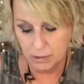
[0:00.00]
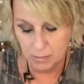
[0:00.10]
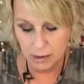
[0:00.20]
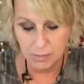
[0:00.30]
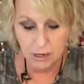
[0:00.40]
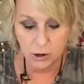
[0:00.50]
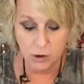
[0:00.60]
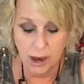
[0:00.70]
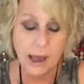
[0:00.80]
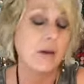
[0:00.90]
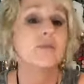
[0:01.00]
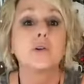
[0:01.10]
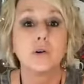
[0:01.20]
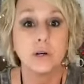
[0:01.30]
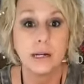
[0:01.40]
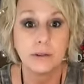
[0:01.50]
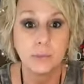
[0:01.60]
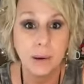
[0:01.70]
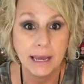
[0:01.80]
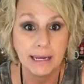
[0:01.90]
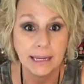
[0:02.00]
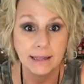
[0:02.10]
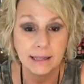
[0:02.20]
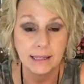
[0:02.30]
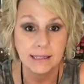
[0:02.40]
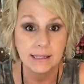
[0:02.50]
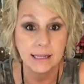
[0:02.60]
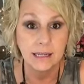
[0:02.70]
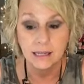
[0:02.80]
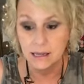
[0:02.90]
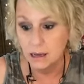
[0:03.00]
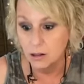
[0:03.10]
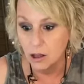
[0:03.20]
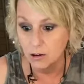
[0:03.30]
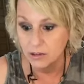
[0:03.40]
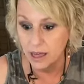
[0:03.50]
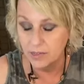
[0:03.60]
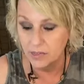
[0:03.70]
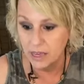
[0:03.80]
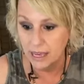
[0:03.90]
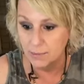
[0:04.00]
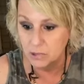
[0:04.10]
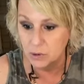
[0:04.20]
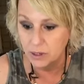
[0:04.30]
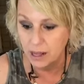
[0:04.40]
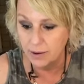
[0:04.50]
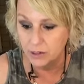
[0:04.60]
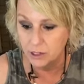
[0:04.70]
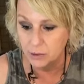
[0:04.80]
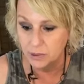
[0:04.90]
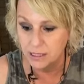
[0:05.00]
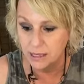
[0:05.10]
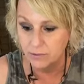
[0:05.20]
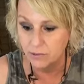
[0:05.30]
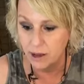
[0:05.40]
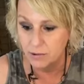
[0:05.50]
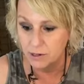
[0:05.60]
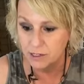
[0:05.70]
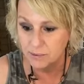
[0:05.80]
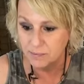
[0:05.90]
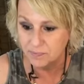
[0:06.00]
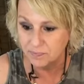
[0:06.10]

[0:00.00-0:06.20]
It might be a craft or another painting that's along that theme. So it'll have to do with sunflowers.